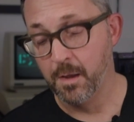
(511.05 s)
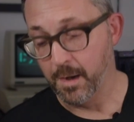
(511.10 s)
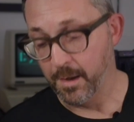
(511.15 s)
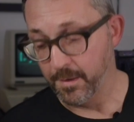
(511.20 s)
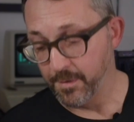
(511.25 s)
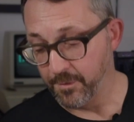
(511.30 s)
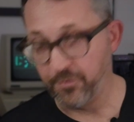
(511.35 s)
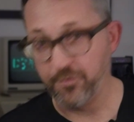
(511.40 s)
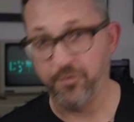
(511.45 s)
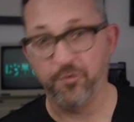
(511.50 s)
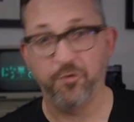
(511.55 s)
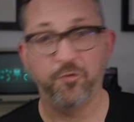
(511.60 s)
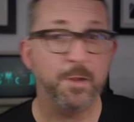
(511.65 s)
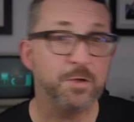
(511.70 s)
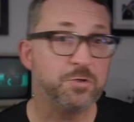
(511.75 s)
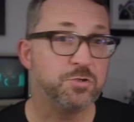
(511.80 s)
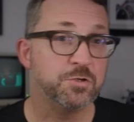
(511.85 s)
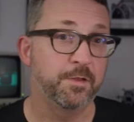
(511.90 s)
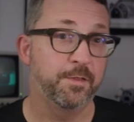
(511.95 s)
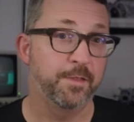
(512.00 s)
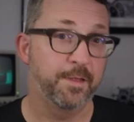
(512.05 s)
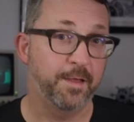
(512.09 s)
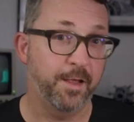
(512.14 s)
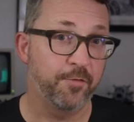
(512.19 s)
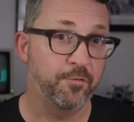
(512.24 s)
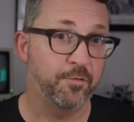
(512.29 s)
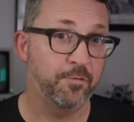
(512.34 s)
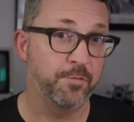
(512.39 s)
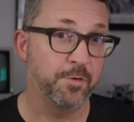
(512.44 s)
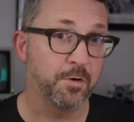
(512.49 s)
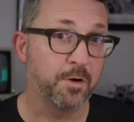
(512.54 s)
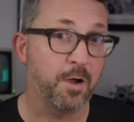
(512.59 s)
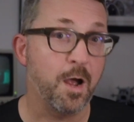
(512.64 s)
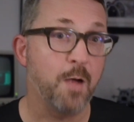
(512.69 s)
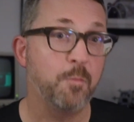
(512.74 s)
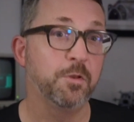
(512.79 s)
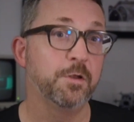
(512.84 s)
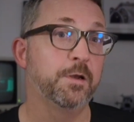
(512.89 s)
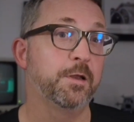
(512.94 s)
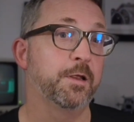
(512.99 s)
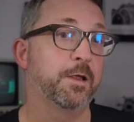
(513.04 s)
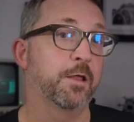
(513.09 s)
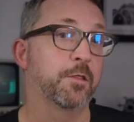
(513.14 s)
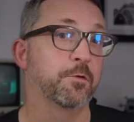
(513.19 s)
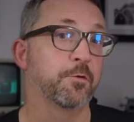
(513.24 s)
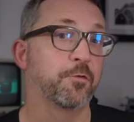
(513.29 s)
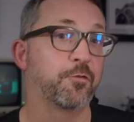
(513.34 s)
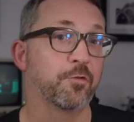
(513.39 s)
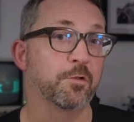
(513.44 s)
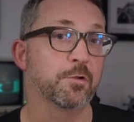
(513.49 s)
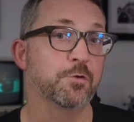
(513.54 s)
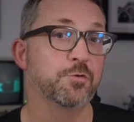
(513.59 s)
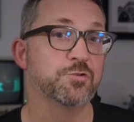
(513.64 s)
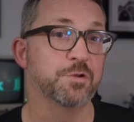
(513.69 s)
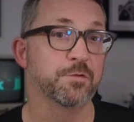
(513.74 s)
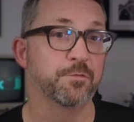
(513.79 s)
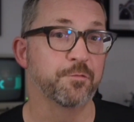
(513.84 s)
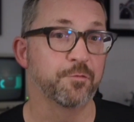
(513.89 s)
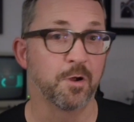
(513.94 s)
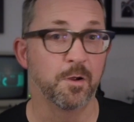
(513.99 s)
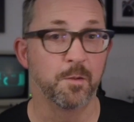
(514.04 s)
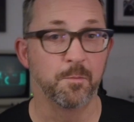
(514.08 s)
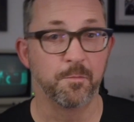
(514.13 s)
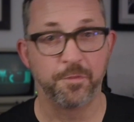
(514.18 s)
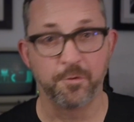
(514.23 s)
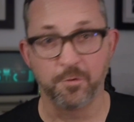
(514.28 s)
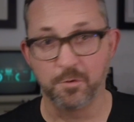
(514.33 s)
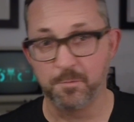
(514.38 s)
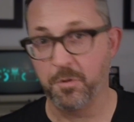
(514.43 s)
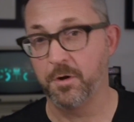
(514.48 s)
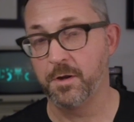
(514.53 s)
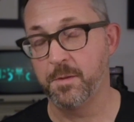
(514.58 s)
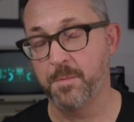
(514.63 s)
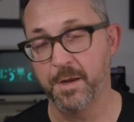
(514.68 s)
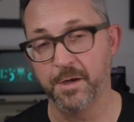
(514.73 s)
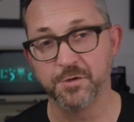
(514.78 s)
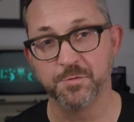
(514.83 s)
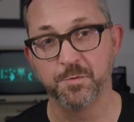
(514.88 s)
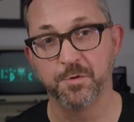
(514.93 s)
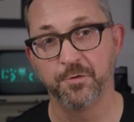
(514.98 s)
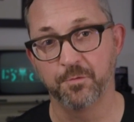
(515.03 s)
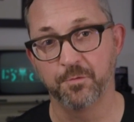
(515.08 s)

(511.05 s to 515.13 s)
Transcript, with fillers: And this is especially the case if you're cobbling together a solution from third-party management